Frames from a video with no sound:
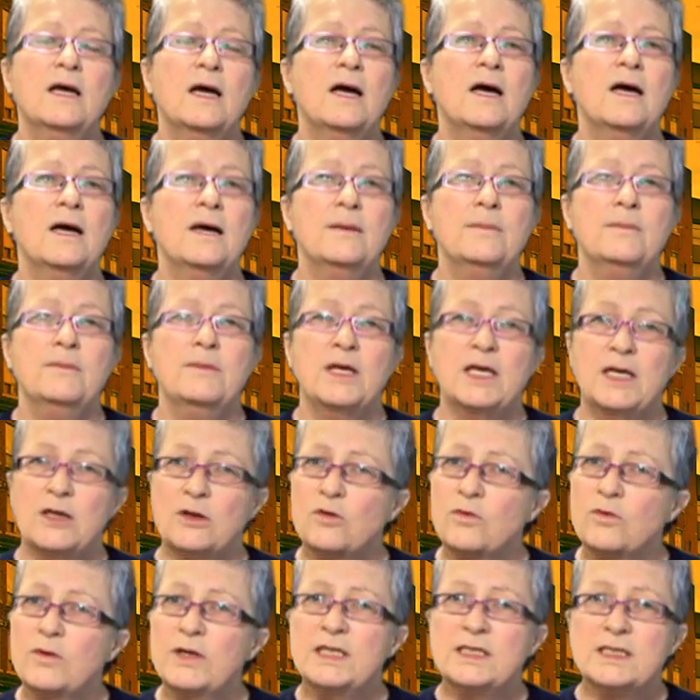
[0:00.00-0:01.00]
um,
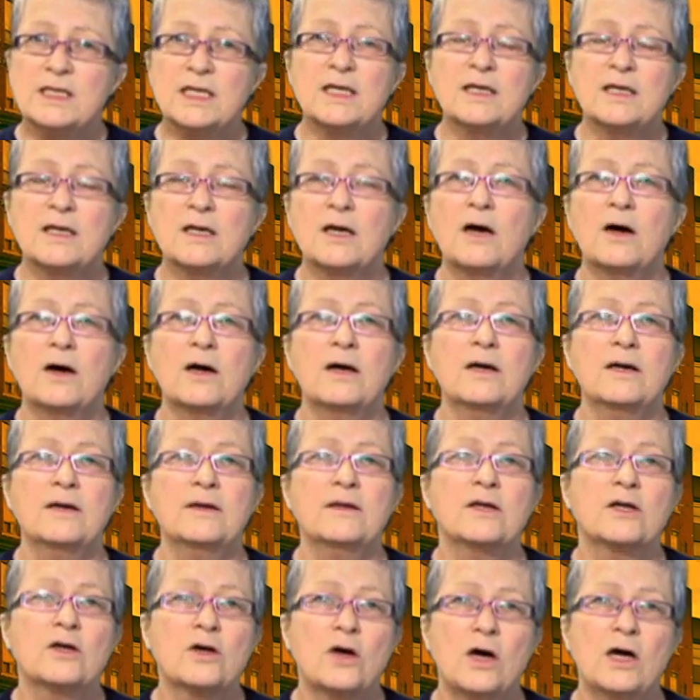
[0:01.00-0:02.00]
increasing uh,
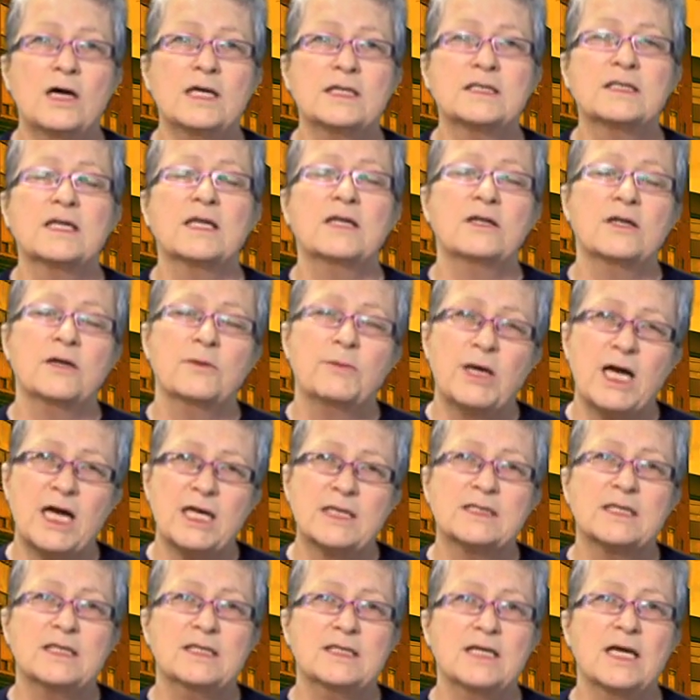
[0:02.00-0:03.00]
the costs that they're
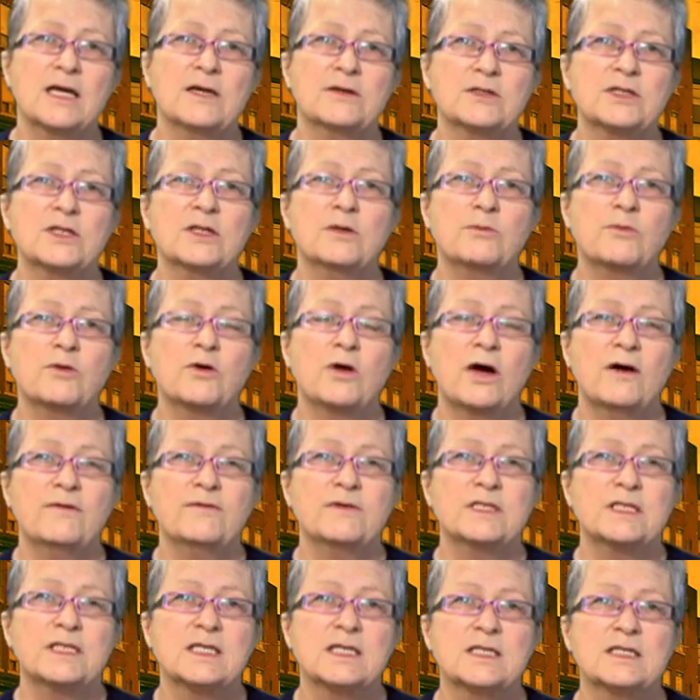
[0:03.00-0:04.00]
passing down to the
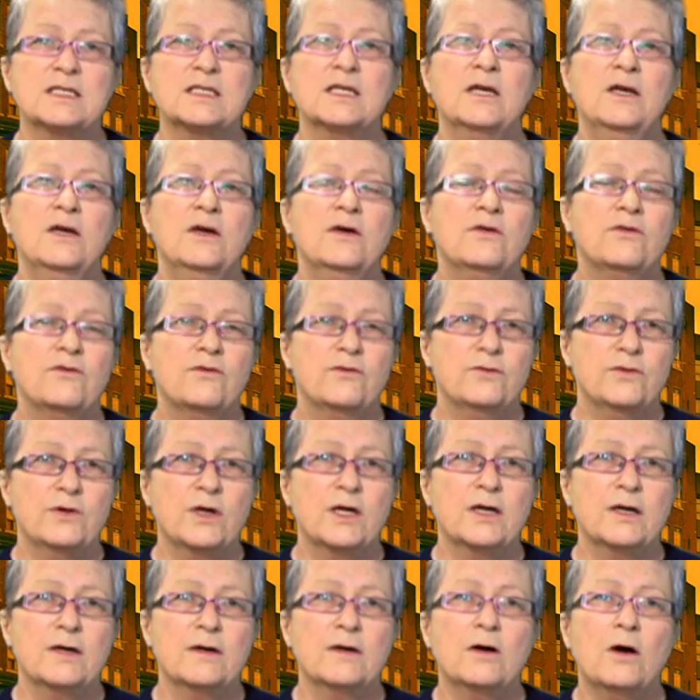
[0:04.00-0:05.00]
provinces through
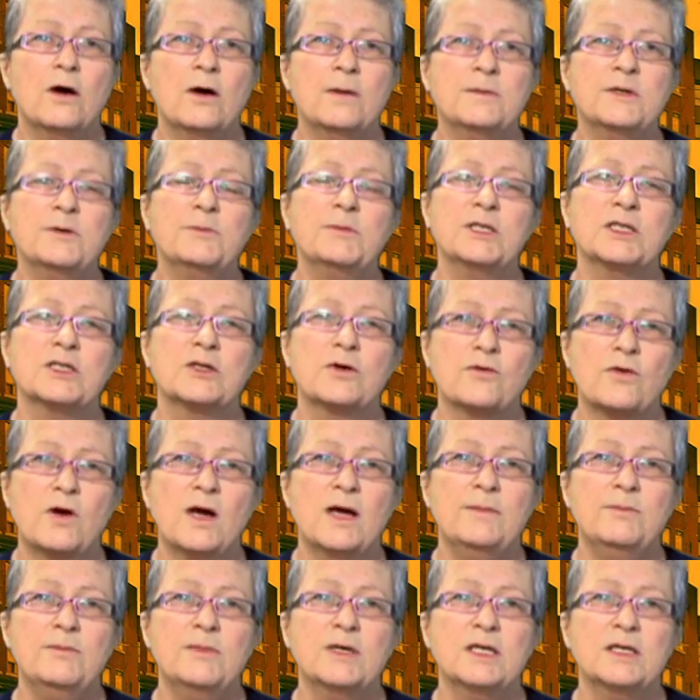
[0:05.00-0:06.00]
their omnibus
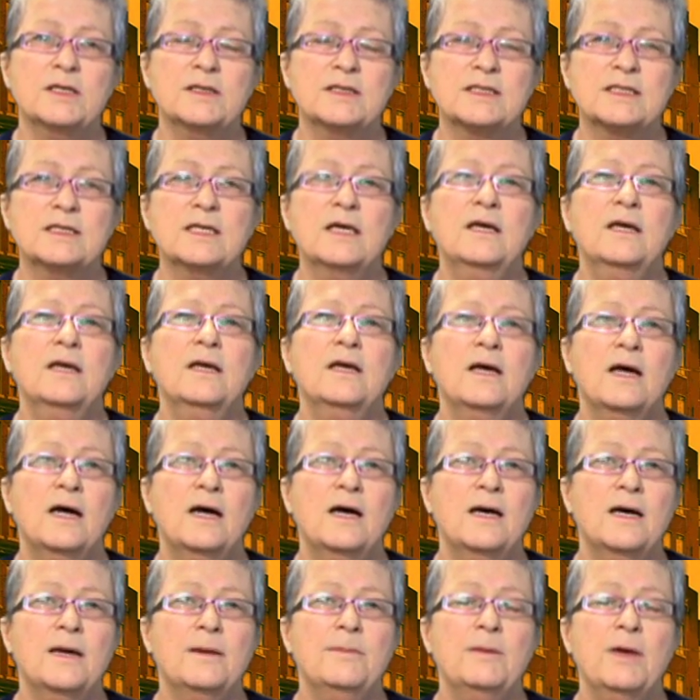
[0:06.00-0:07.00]
crime bills.
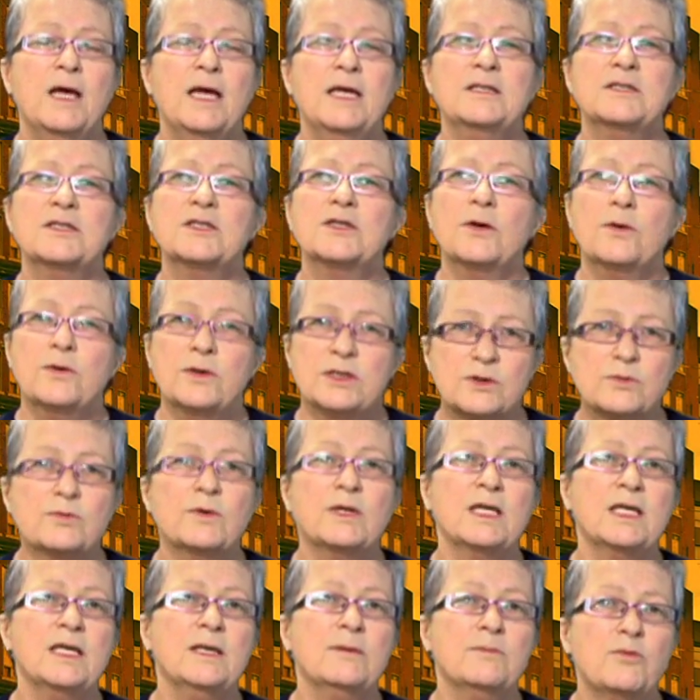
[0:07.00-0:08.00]
Um, and so it's
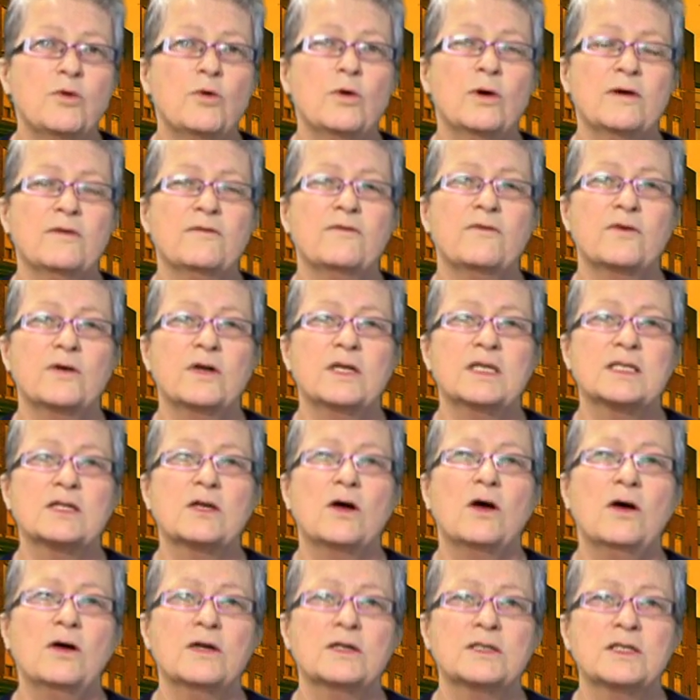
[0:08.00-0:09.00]
really important for us
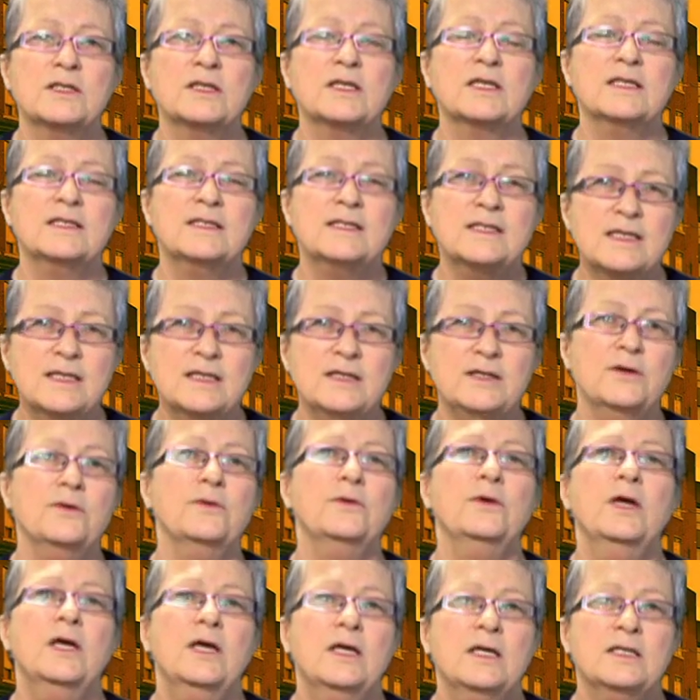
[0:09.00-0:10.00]
all to
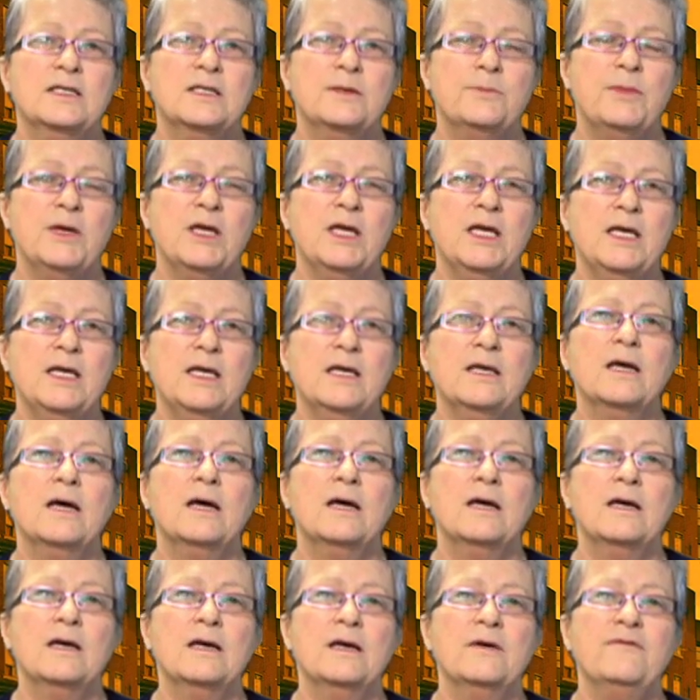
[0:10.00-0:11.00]
continue to be
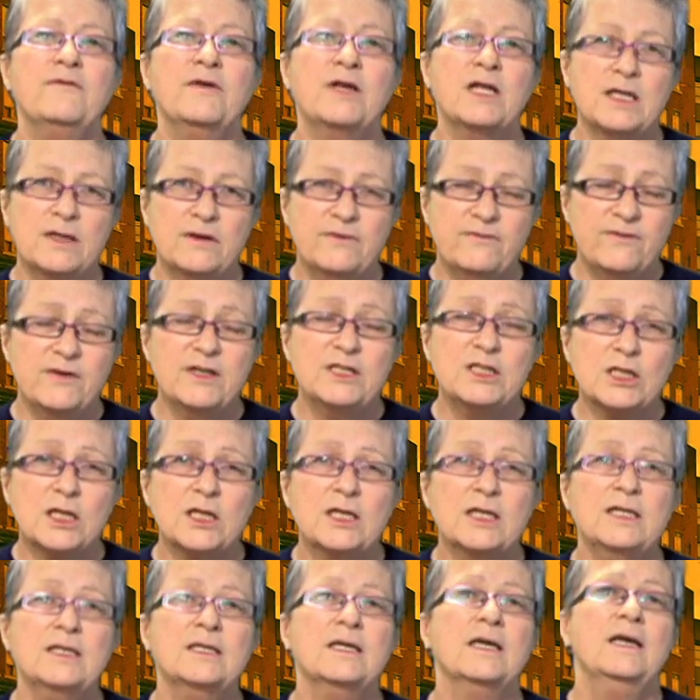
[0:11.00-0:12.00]
uh,
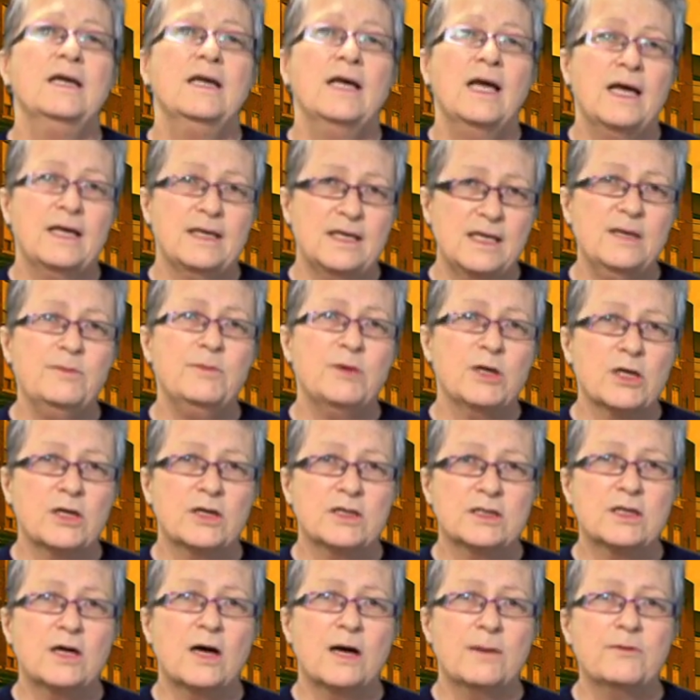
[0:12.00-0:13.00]
vigilant and keeping
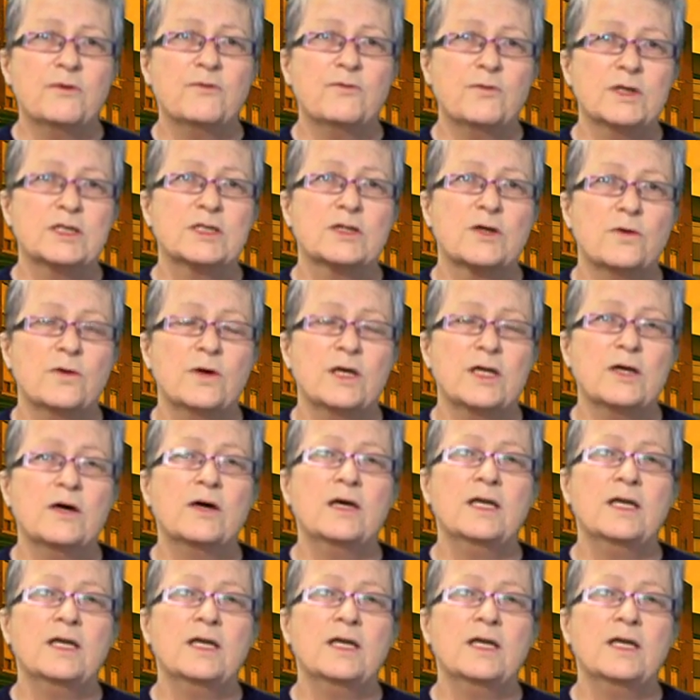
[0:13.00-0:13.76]
on top of what's going